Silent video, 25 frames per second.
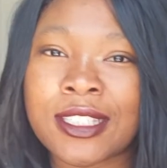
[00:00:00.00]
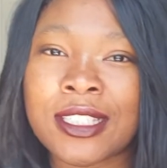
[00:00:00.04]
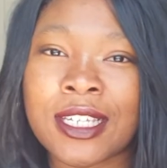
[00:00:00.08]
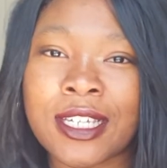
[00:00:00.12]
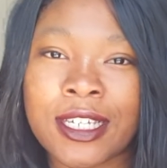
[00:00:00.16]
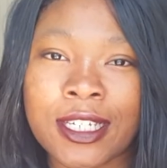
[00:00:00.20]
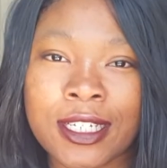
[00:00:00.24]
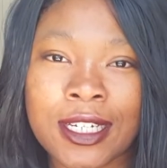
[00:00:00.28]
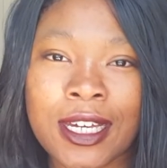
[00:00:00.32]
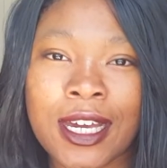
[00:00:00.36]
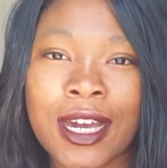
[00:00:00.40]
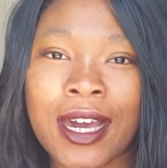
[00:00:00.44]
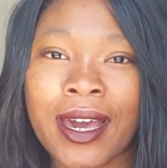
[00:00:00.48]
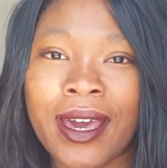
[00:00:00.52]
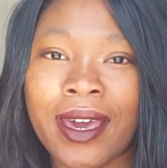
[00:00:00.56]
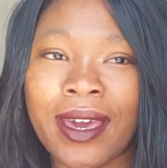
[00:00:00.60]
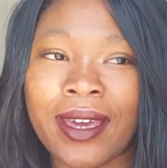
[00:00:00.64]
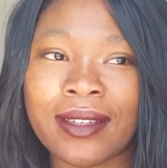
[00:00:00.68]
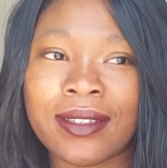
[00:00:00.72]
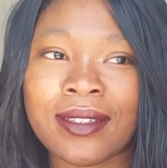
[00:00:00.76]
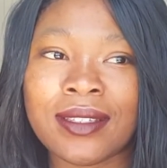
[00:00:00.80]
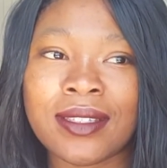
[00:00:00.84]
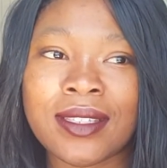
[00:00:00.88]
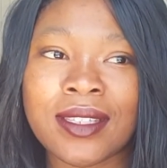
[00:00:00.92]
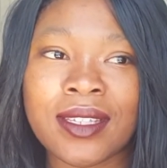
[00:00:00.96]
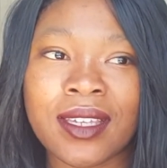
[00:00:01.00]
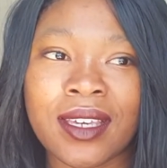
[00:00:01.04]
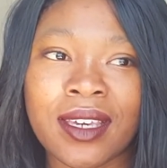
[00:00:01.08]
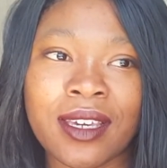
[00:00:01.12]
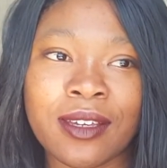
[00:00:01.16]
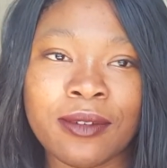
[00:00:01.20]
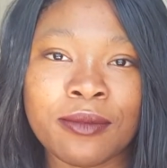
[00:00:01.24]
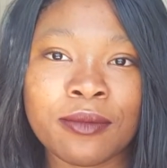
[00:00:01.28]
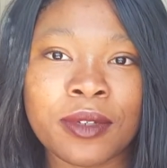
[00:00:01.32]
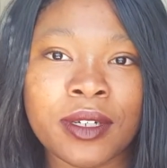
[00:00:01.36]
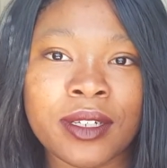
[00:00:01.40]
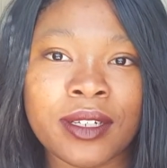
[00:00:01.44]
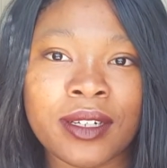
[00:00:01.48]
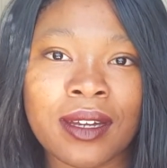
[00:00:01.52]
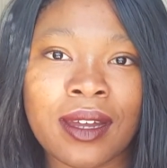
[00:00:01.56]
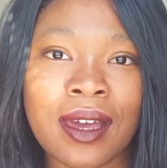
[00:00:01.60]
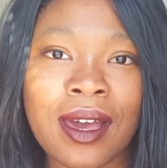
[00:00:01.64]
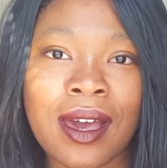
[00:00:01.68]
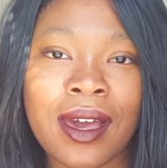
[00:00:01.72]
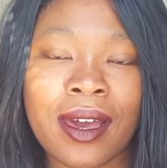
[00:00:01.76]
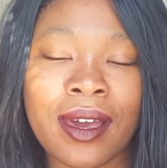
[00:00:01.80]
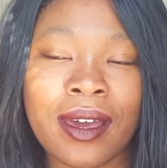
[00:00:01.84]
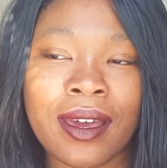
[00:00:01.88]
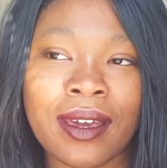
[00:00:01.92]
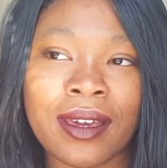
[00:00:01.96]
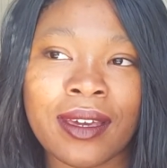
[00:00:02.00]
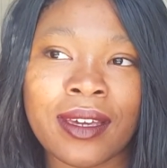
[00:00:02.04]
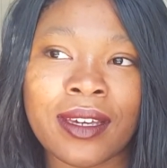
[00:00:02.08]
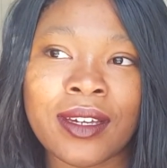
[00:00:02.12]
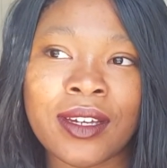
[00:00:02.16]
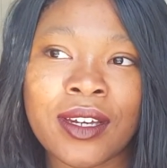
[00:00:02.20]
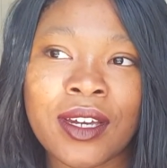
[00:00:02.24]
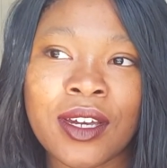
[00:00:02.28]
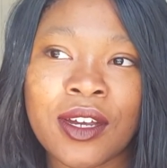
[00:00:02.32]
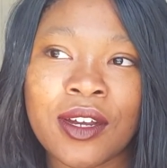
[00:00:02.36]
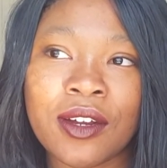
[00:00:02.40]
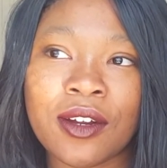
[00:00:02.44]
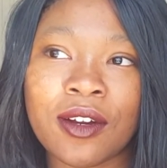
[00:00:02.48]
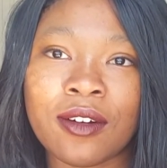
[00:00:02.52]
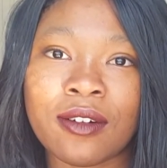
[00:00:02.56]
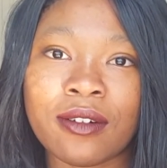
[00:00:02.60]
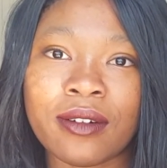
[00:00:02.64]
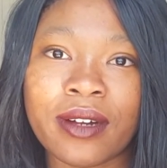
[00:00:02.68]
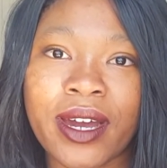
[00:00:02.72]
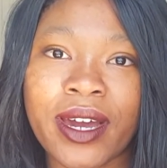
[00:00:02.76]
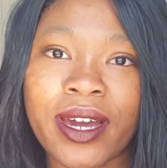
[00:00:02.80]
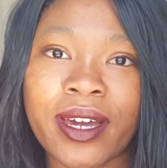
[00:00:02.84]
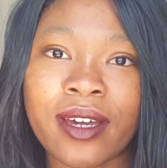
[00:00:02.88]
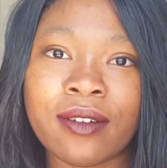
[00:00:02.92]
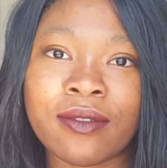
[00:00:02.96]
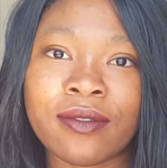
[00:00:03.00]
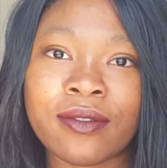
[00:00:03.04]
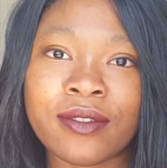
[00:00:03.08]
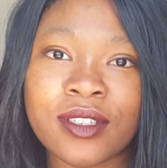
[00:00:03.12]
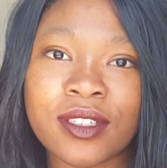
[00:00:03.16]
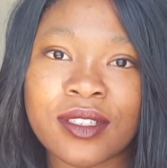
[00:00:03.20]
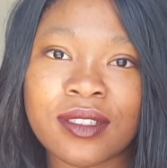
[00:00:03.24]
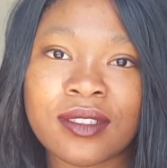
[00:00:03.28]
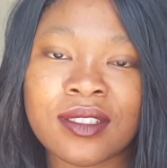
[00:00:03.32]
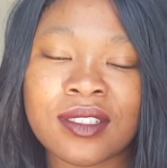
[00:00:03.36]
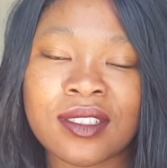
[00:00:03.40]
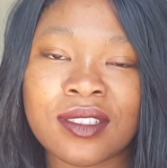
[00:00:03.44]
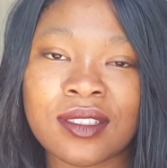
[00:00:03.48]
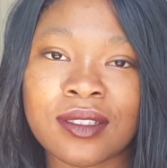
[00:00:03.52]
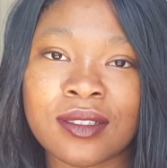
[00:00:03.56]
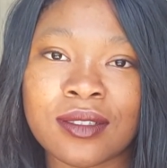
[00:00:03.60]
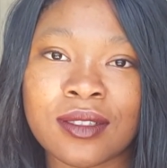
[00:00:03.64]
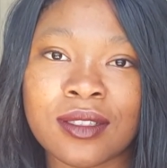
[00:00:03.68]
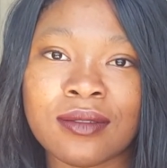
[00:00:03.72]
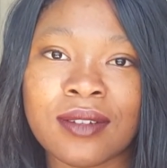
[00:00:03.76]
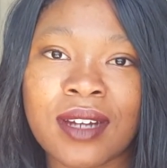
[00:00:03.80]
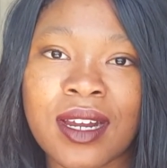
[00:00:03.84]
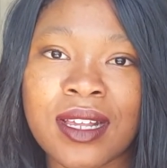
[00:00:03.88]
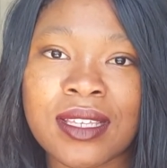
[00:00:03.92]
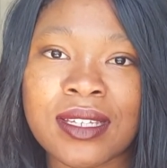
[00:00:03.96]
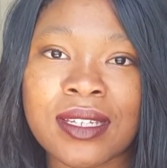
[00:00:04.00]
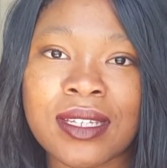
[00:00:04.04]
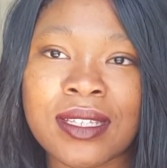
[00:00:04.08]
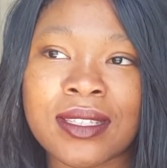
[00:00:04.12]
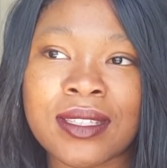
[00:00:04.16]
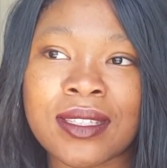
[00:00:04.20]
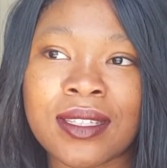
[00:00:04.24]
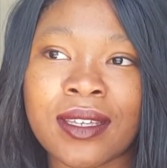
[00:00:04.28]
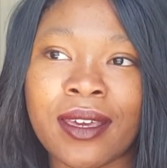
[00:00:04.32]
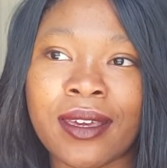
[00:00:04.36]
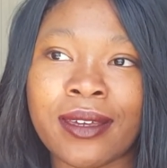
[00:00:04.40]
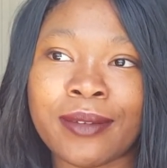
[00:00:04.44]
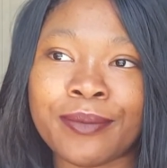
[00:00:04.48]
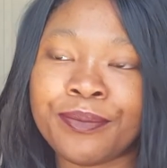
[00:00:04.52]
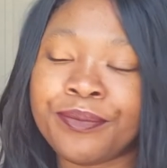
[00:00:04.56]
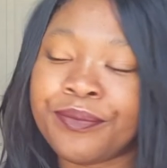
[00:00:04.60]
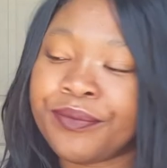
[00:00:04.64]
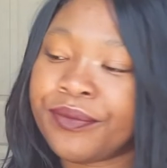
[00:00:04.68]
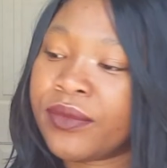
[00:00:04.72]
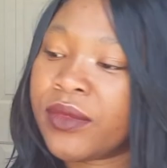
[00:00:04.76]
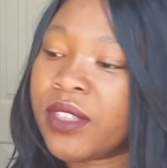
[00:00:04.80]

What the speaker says: that I did when I arrived to the residency.